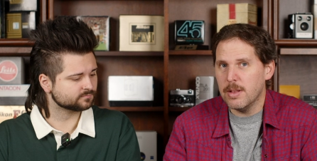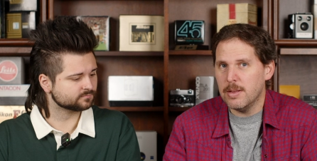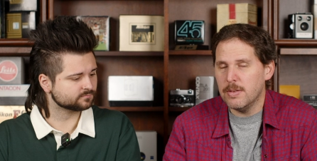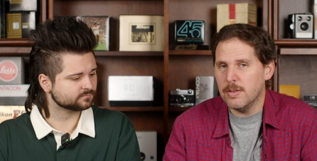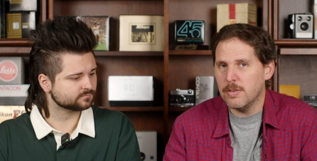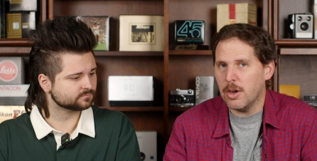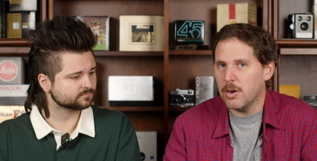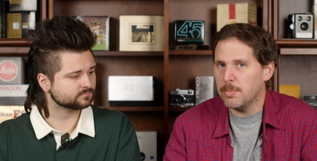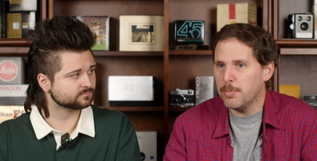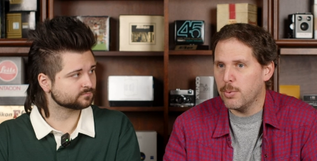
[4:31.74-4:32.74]
Speaker 1: lenses
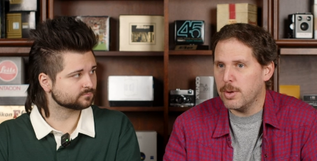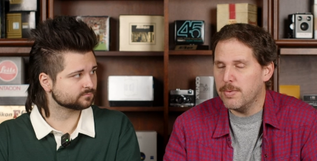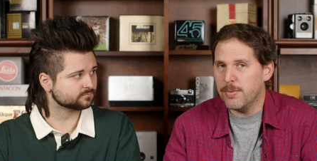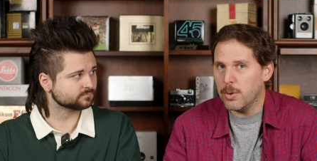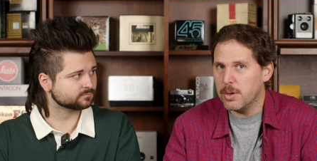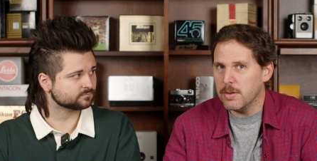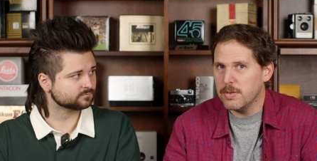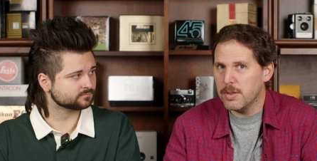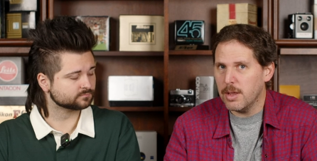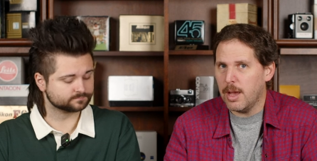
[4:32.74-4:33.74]
are
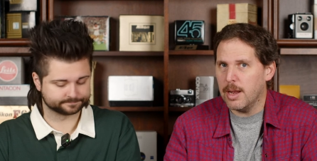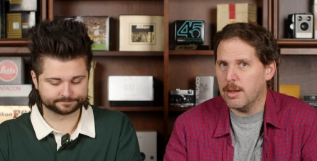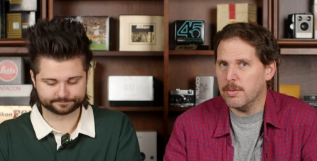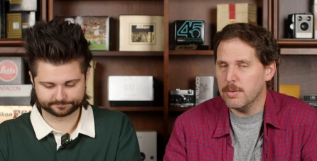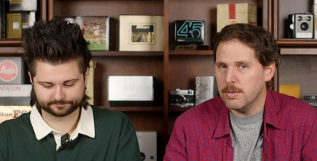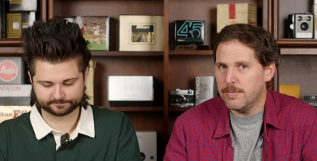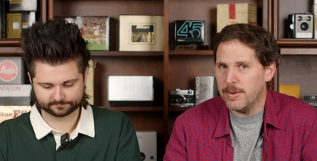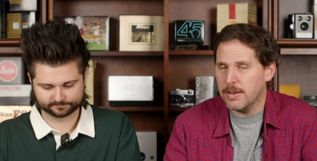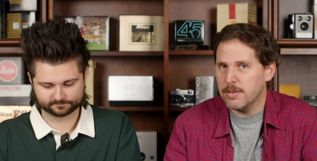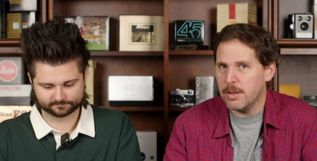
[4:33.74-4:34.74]
pre-focused at a
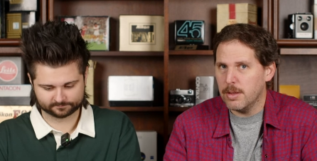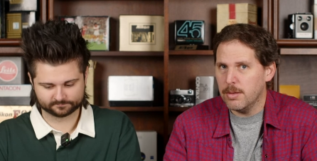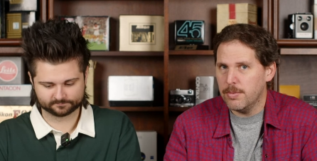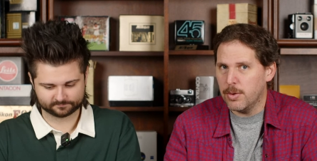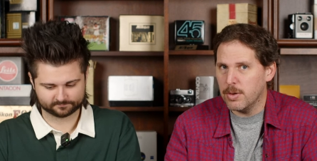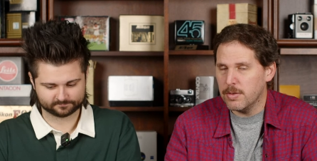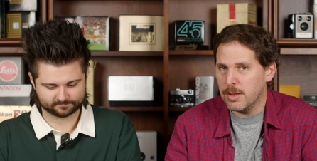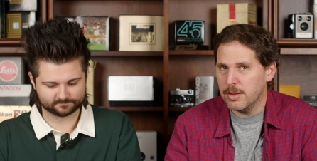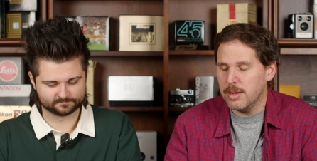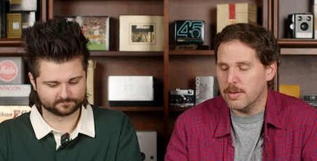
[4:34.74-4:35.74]
fixed focus
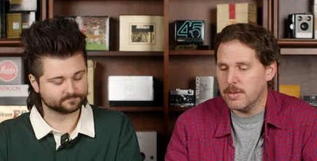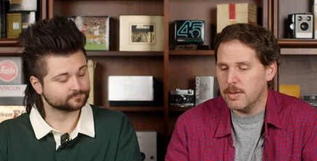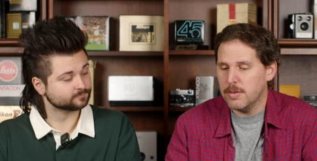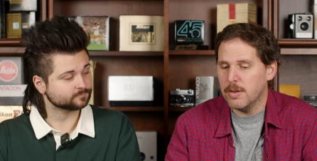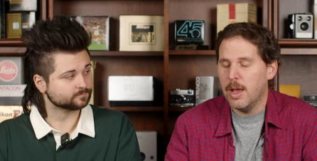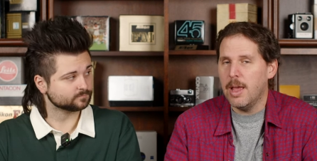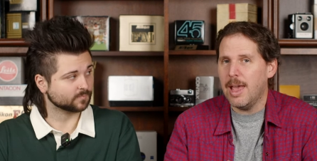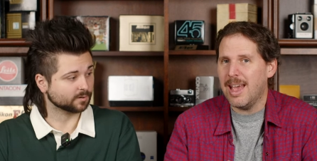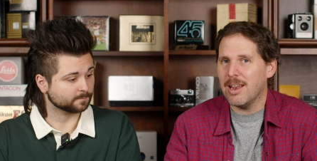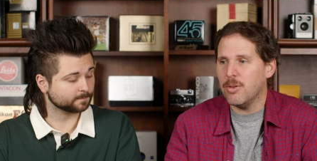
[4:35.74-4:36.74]
distance,
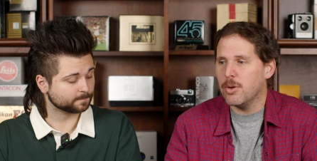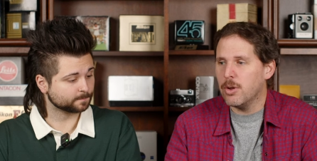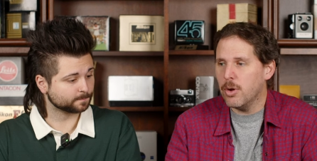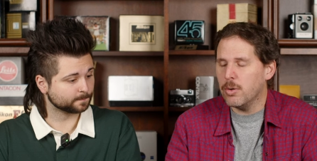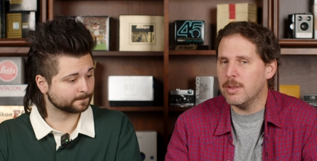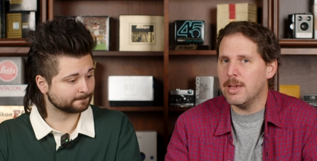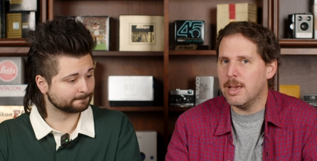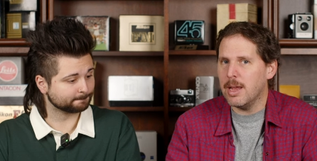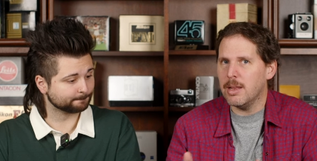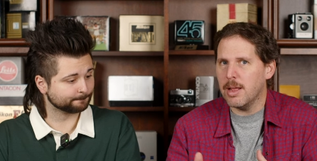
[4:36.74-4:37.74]
yeah. and you can only
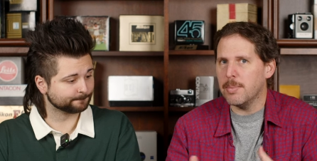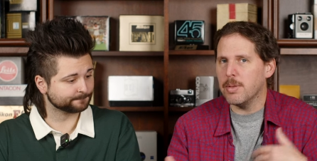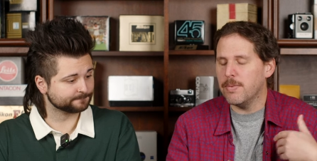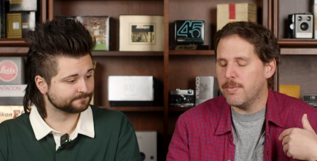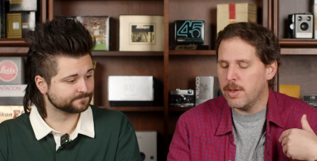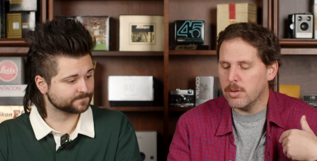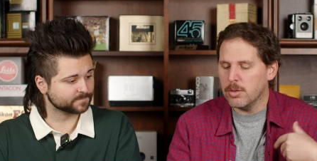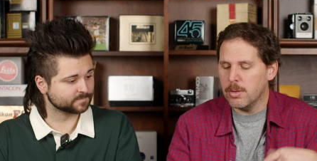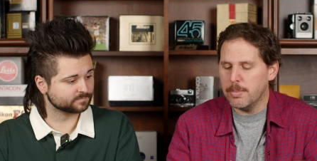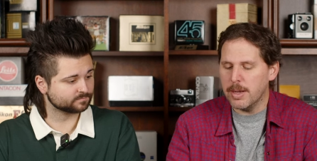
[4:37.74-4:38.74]
gain depth of
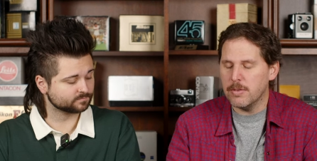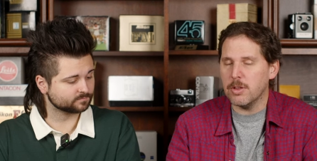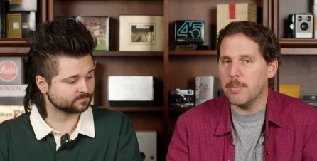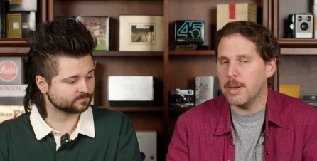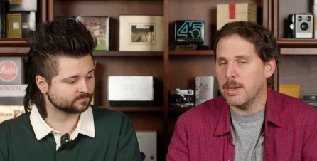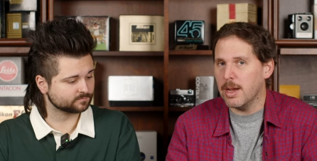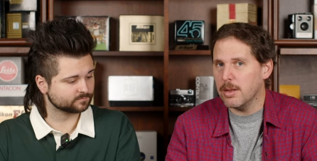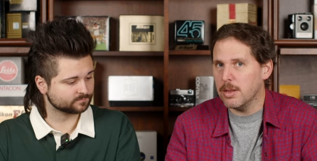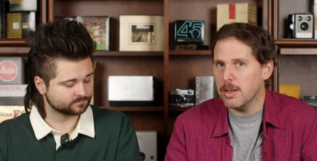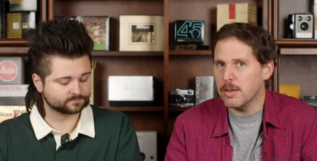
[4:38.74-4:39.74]
field by stopping down
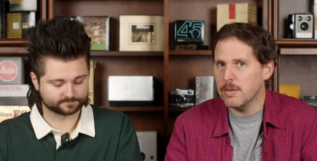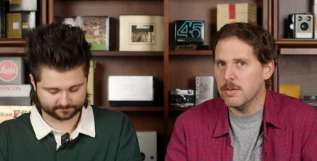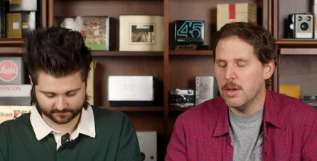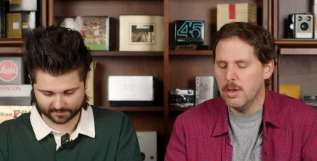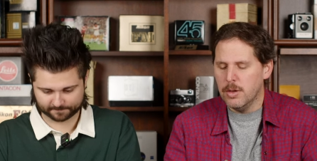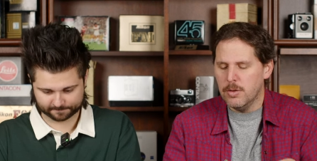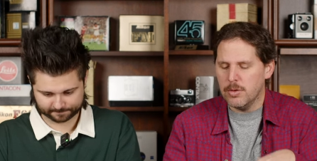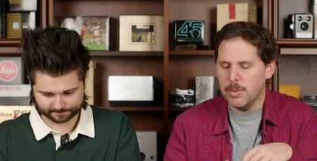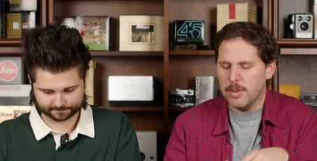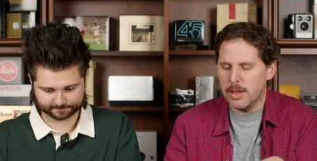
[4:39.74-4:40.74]
the lens. Yep.
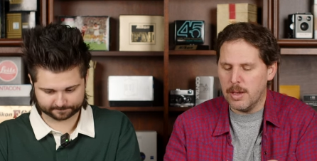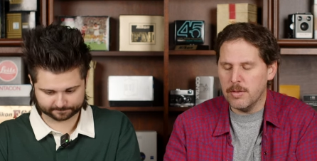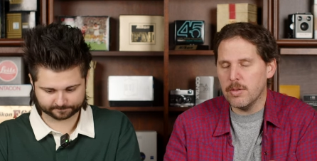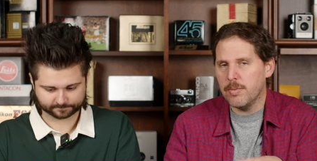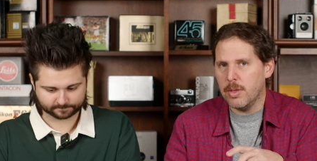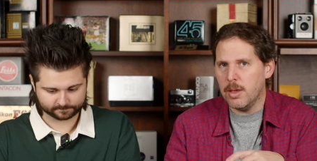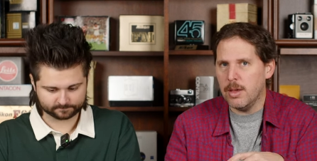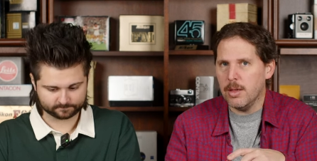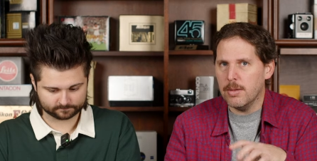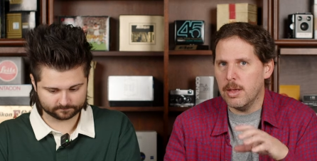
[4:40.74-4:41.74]
So in the case of
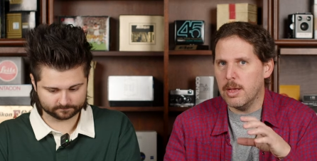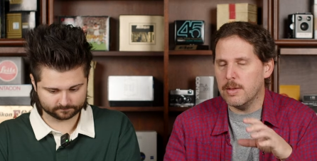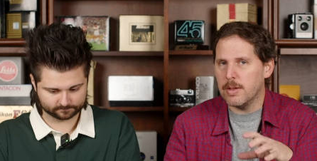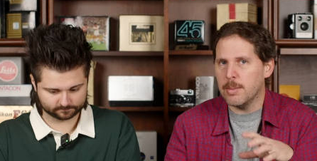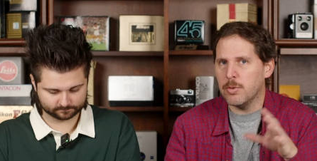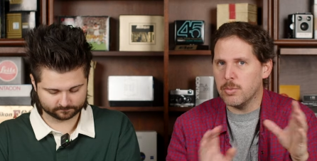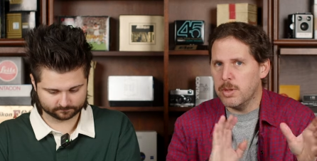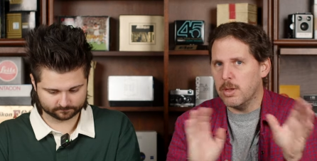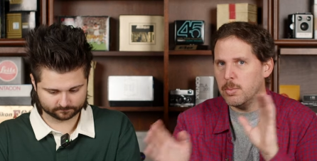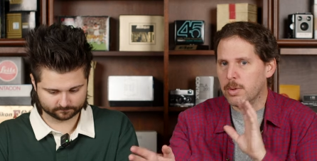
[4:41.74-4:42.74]
the examples we
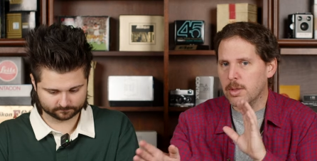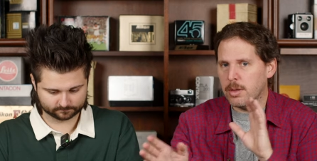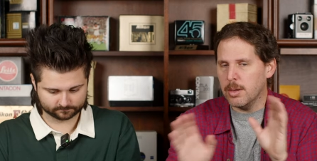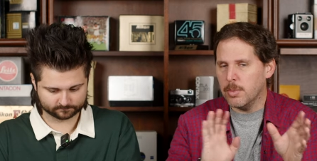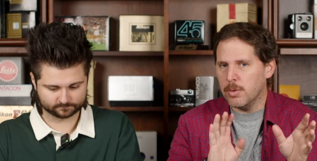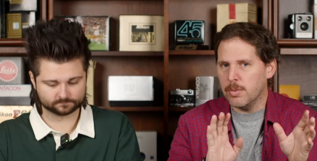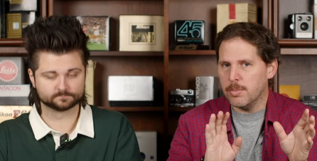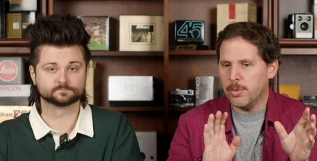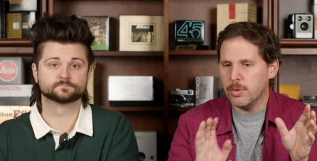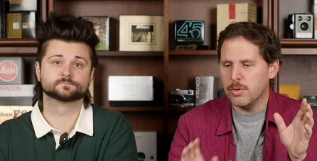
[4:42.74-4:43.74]
did with a double
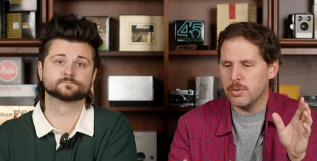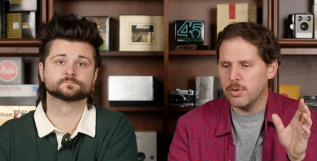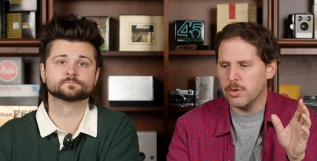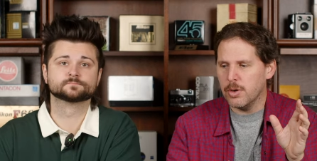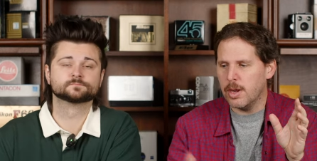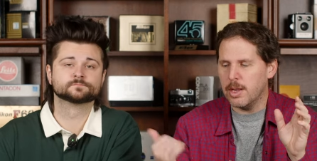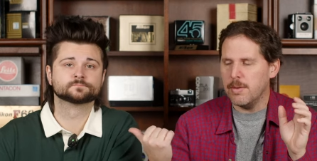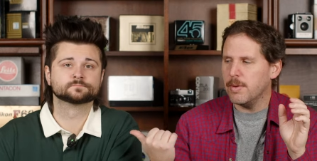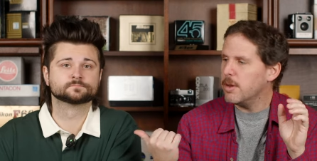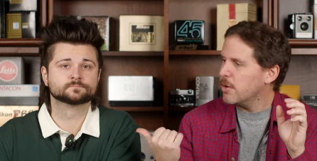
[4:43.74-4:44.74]
portraiture and
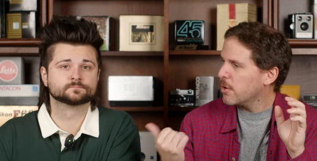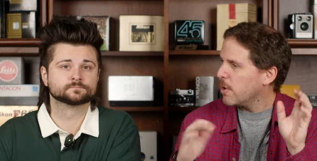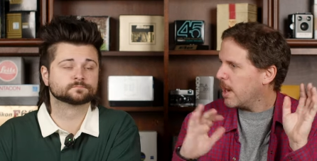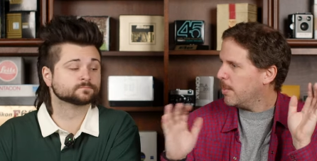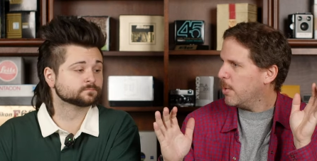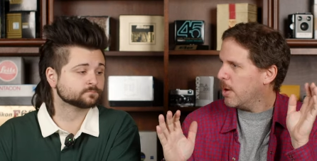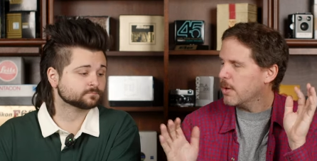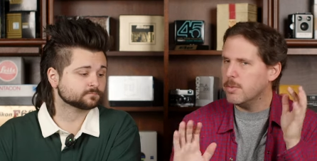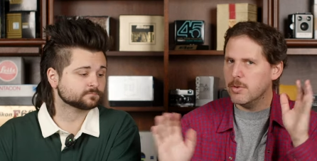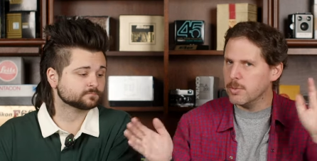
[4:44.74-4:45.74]
even your crab
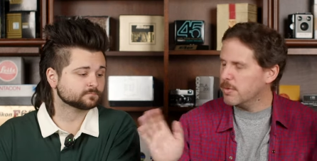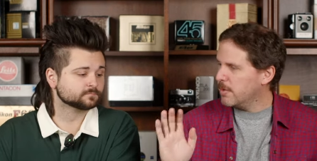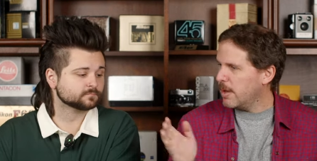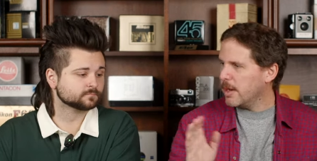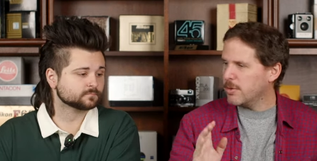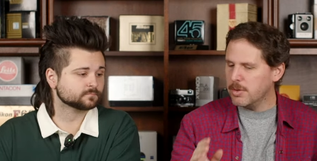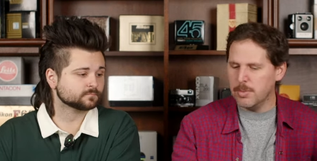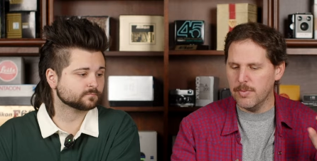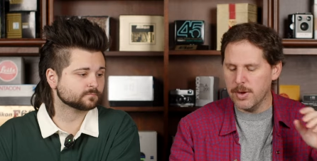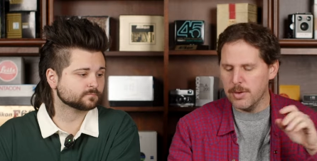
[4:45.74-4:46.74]
walk, which was actually
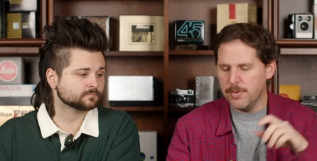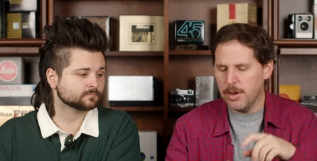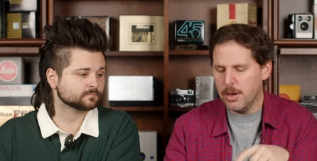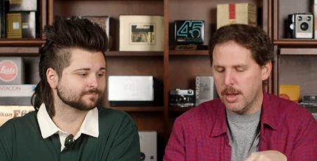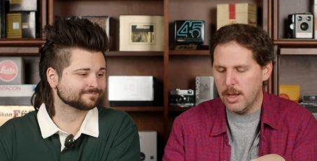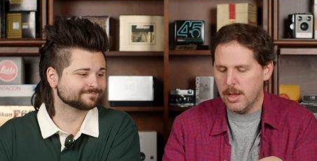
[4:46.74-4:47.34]
very fun.